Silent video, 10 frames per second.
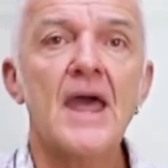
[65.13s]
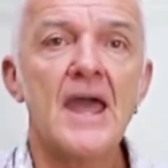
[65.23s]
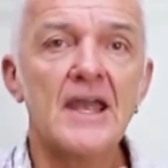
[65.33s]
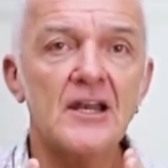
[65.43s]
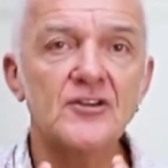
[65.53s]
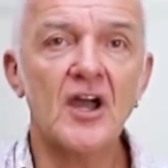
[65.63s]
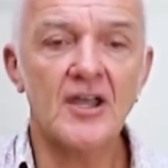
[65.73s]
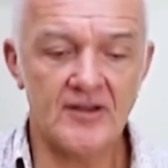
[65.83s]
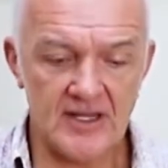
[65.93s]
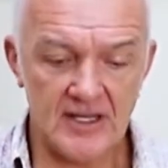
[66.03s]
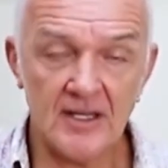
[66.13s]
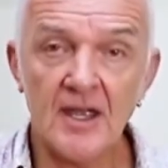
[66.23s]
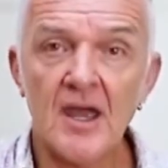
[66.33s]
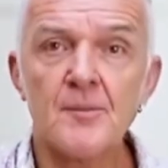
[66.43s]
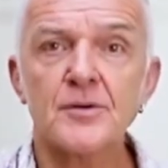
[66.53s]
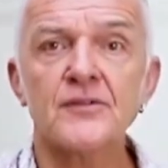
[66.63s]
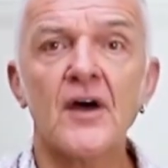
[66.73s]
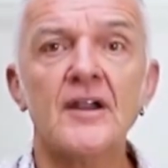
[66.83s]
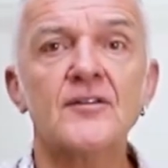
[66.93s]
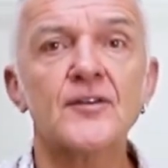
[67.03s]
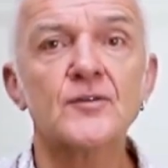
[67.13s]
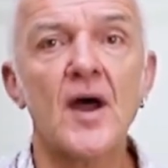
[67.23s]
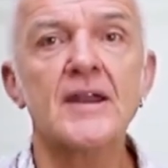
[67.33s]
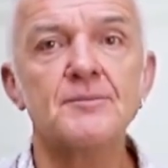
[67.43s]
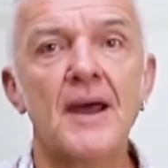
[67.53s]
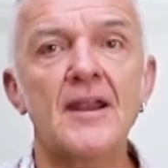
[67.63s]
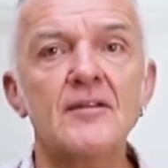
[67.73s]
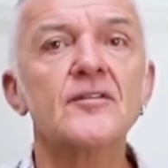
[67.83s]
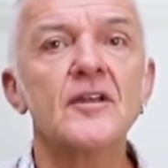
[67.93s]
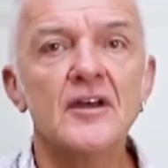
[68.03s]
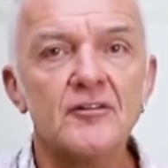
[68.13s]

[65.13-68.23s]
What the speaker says: English ID provides the right balance